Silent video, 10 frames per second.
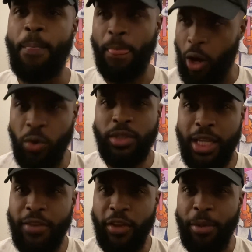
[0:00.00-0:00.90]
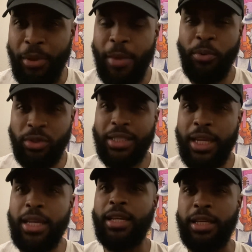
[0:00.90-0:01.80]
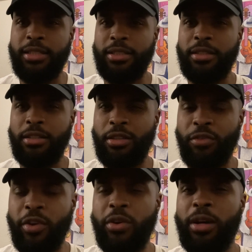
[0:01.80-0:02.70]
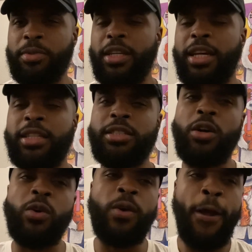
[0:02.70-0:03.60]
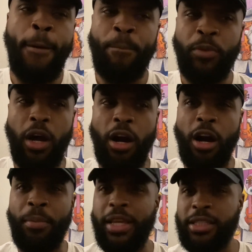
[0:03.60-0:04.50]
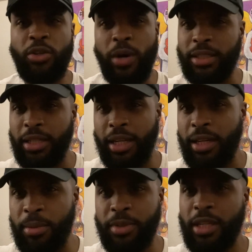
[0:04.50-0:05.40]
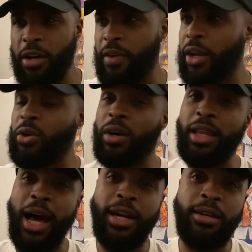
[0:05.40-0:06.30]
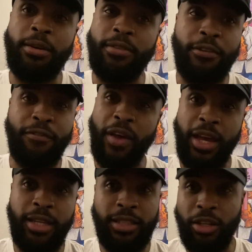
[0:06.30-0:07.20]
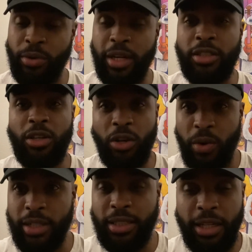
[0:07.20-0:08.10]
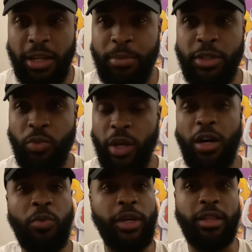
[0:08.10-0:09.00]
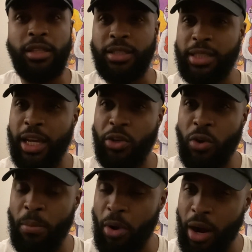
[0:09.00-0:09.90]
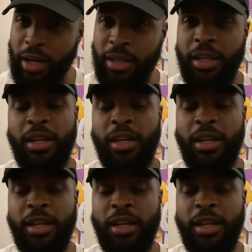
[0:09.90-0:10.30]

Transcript: On TV, people seeing this. You feel what I'm saying? So um, he's questioning himself. I know a lot of the, the fans and critics are questioning him as well with the Sandor Martin,